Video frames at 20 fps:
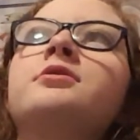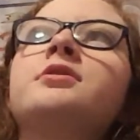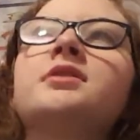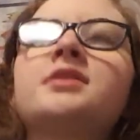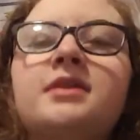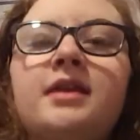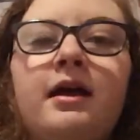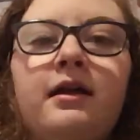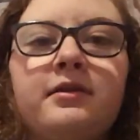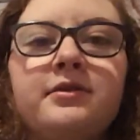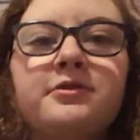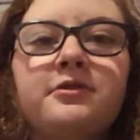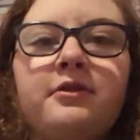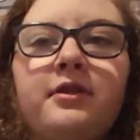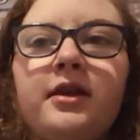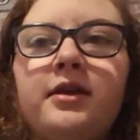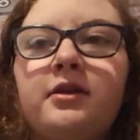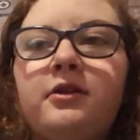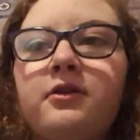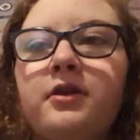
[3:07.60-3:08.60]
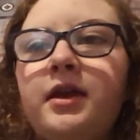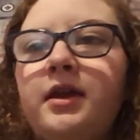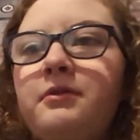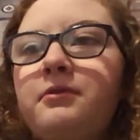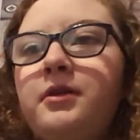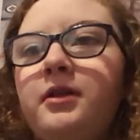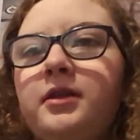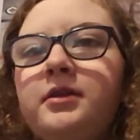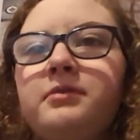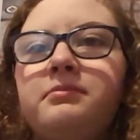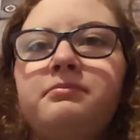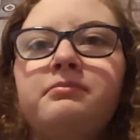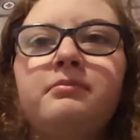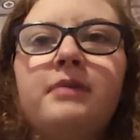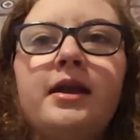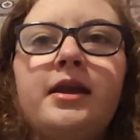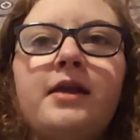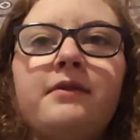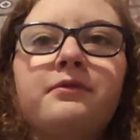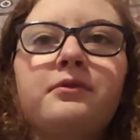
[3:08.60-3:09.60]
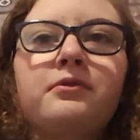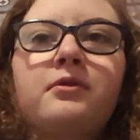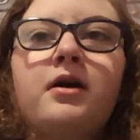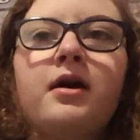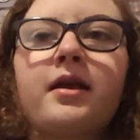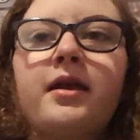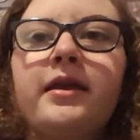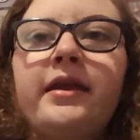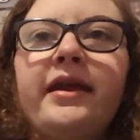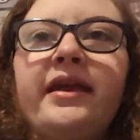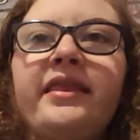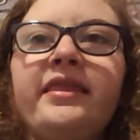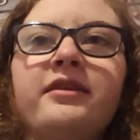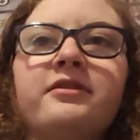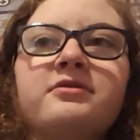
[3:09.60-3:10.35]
just tells her, like, okay, well, you might never walk again,